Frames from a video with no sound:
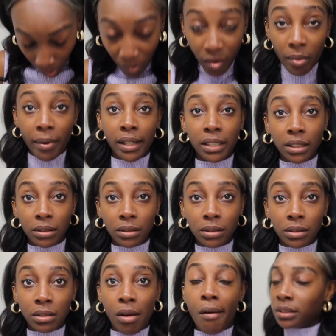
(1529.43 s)
I'm wearing my
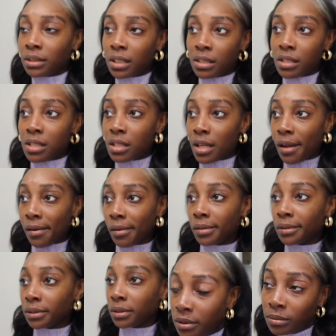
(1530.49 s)
heels instead of the
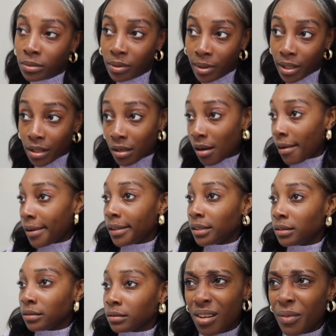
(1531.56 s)
sandals. And we ready to go, y'all.
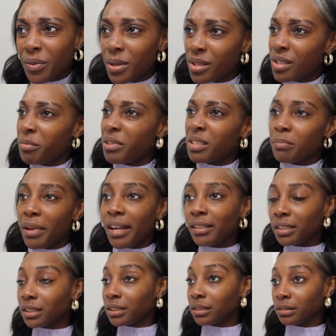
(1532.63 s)
Oh, I feel so much
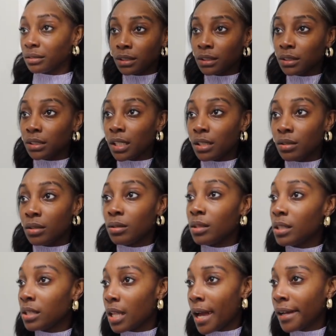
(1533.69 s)
better. I said y'all do a
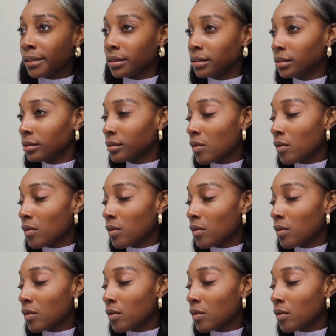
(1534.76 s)
little liner.